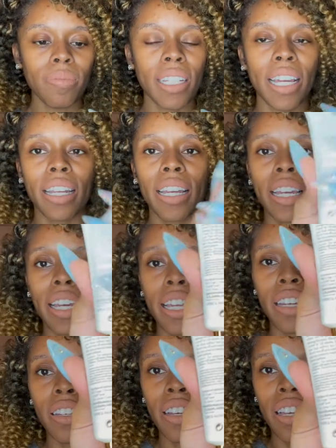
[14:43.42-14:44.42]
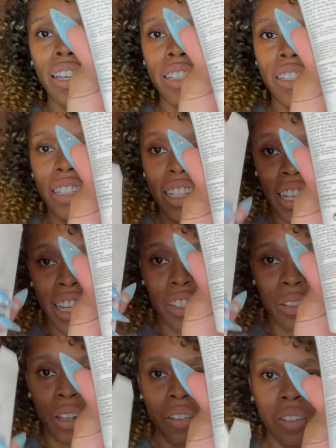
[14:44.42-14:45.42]
And again, just in case
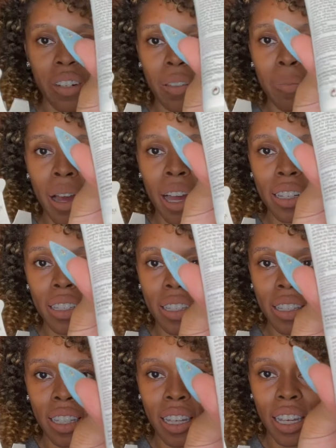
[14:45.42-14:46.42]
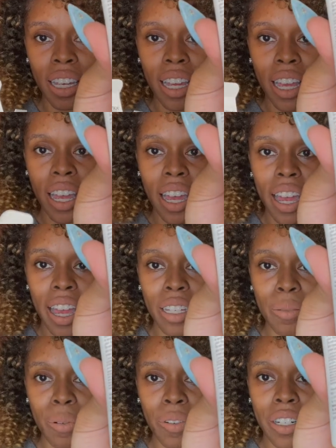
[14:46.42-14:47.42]
you get rid of the box, the
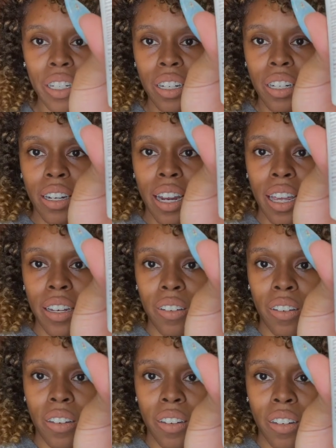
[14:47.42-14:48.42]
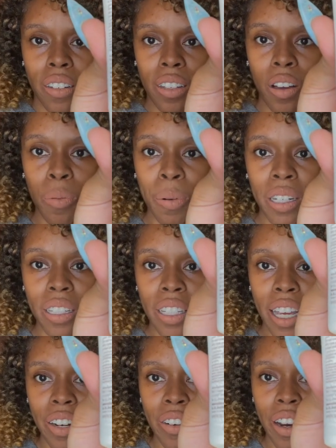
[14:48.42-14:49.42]
expiration date, the open
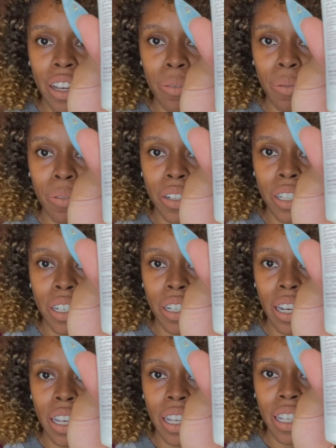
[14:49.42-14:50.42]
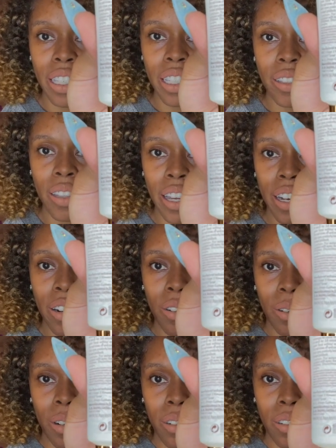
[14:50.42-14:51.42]
container expiration date is there,
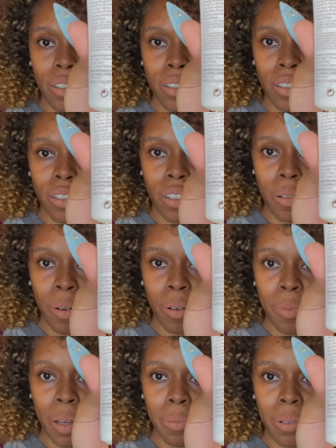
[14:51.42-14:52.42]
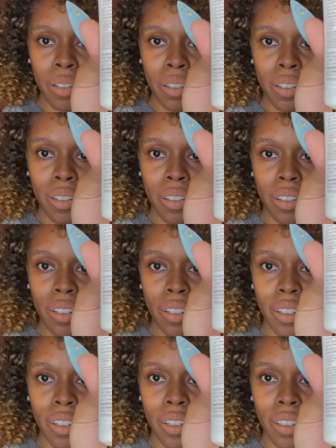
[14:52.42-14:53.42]
or come on, baby.
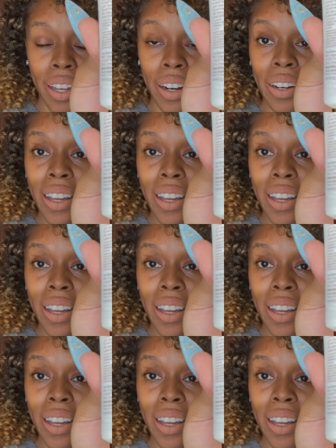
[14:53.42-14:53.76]
There.